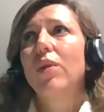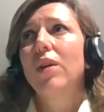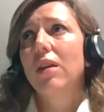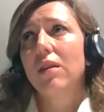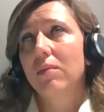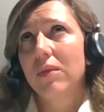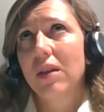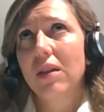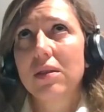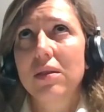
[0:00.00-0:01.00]
with
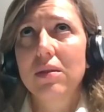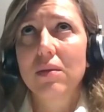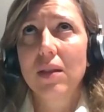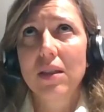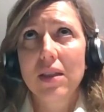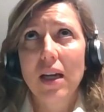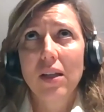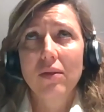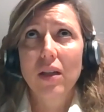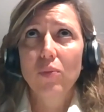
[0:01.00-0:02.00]
this
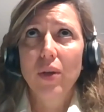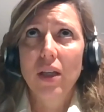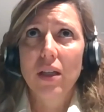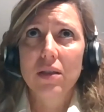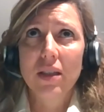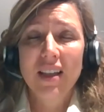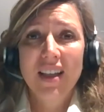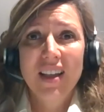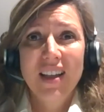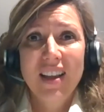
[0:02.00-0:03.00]
kind of companies,
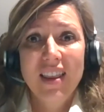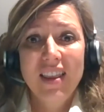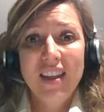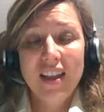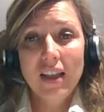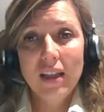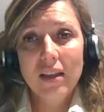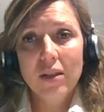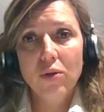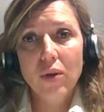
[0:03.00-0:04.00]
the
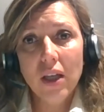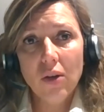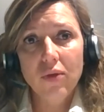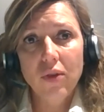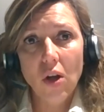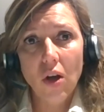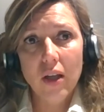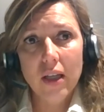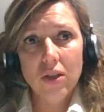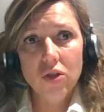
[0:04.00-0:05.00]
degree of
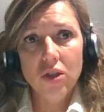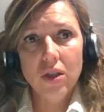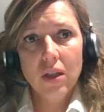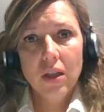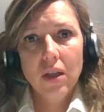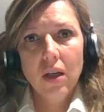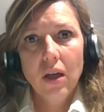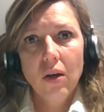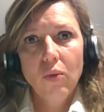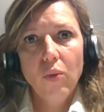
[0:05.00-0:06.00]
knowledge
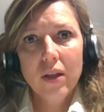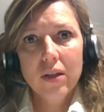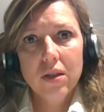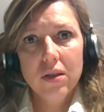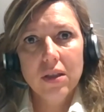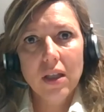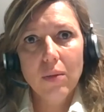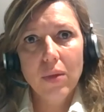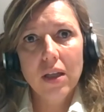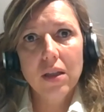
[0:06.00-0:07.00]
of what
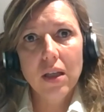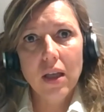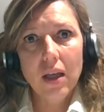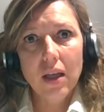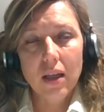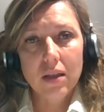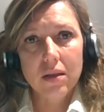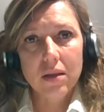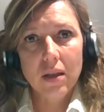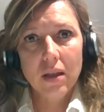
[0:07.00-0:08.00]
sustainability
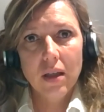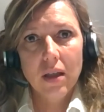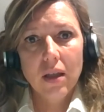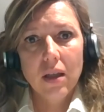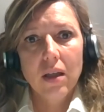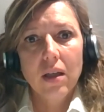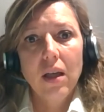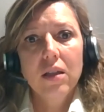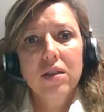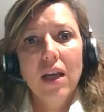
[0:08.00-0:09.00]
is
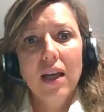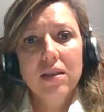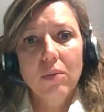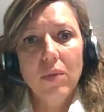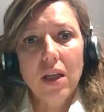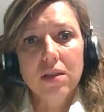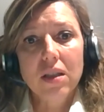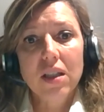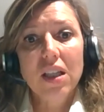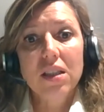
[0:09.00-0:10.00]
in
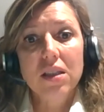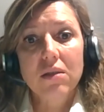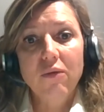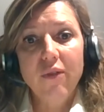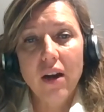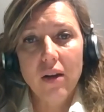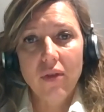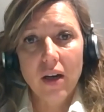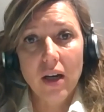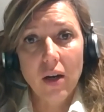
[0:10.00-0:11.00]
SMEs is very,
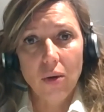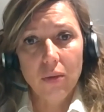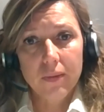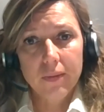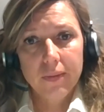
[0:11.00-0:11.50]
very low.